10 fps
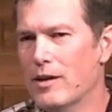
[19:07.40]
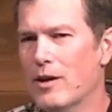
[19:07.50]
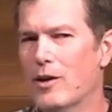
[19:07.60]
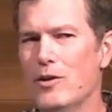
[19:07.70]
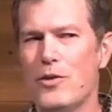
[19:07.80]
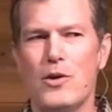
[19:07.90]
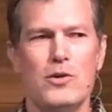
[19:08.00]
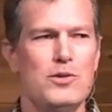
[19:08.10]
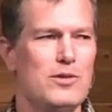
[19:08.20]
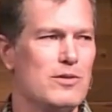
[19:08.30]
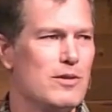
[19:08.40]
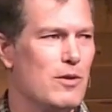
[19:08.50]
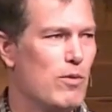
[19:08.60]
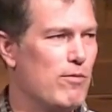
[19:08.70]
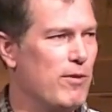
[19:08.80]
Aren't those the
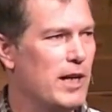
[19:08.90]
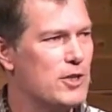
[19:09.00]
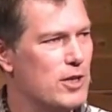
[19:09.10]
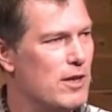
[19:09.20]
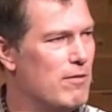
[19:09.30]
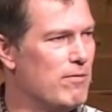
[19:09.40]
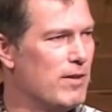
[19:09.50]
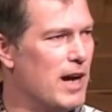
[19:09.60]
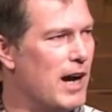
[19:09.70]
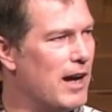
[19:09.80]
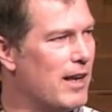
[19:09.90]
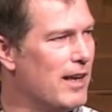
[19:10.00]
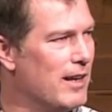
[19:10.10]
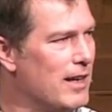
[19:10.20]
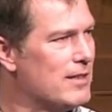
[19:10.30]
reflection of God
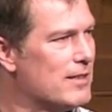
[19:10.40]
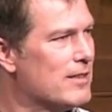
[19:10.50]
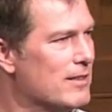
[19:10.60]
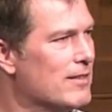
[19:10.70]
in us?